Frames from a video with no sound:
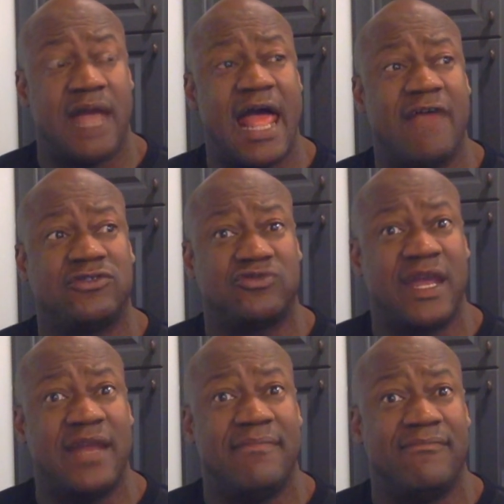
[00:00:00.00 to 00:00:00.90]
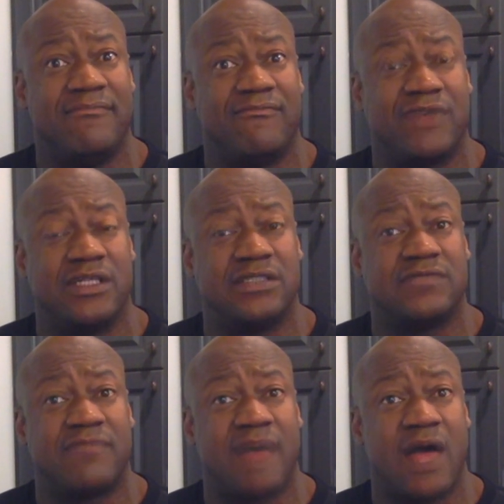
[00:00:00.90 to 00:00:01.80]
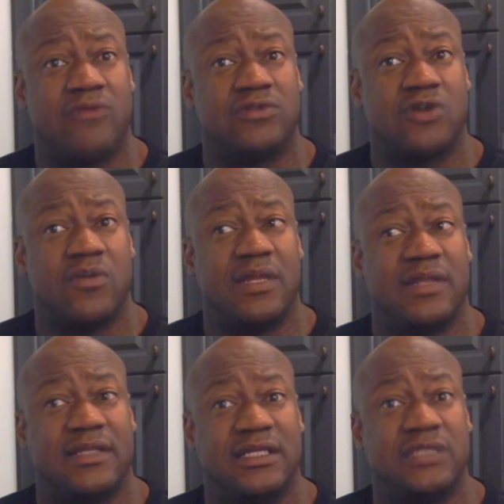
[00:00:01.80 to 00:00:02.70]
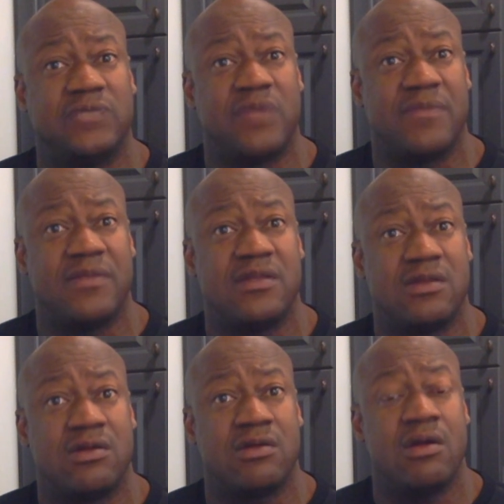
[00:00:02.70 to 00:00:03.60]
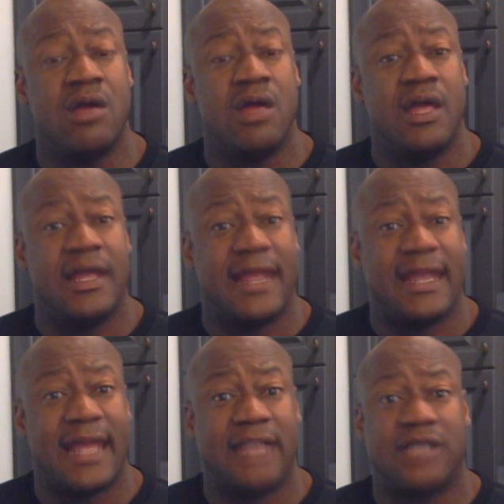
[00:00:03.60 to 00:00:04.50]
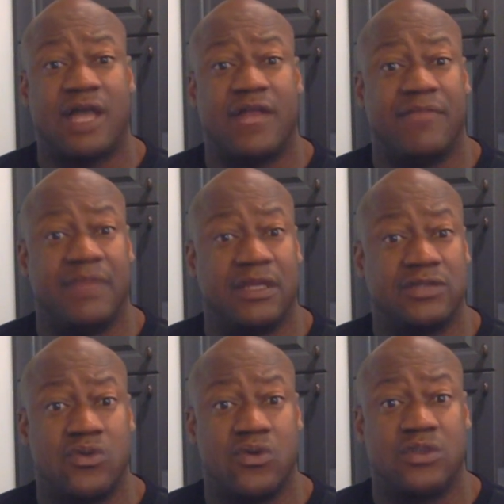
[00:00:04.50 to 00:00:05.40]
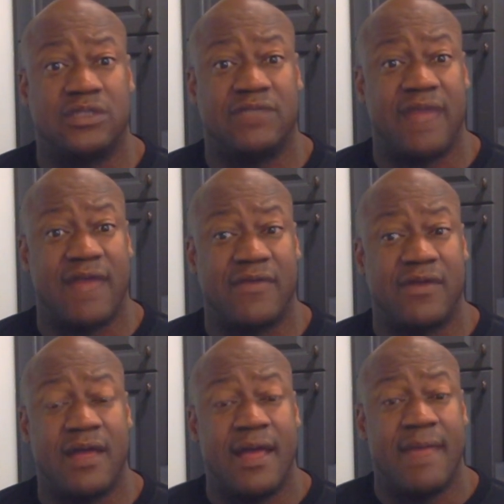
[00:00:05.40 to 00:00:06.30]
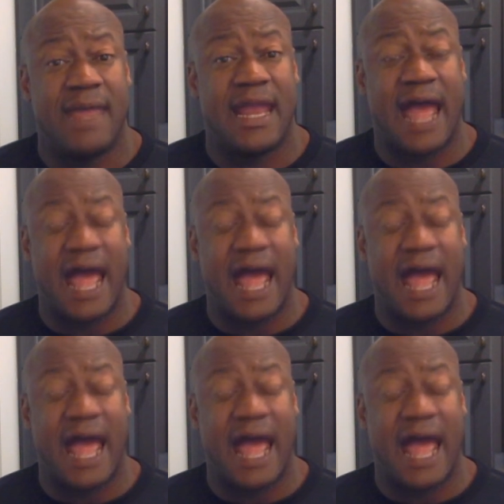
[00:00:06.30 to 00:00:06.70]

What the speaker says: I have straight friends of mine who told me that these women here in Atlanta are the biggest whores they've ever met.